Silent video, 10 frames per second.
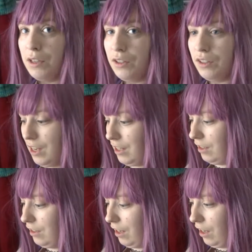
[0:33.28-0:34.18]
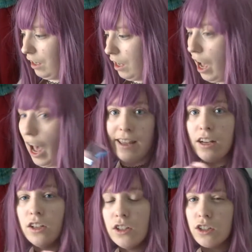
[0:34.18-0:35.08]
to be a good day today. I
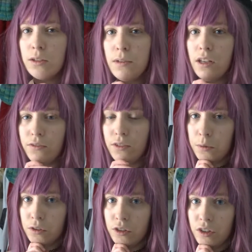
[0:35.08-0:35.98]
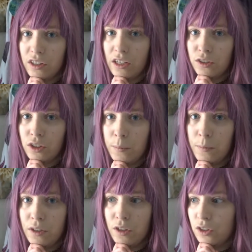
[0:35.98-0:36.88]
hear there's going to be a film crew at Glasgow
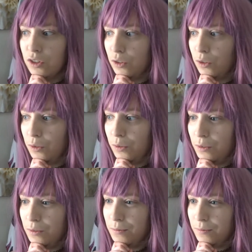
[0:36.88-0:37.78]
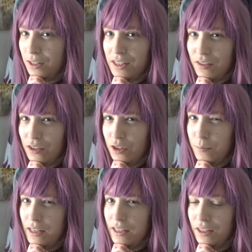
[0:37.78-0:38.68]
Comic Con, so you never know, you
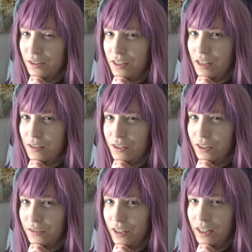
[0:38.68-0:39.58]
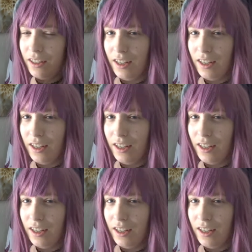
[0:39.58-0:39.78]
may see us on TV for something.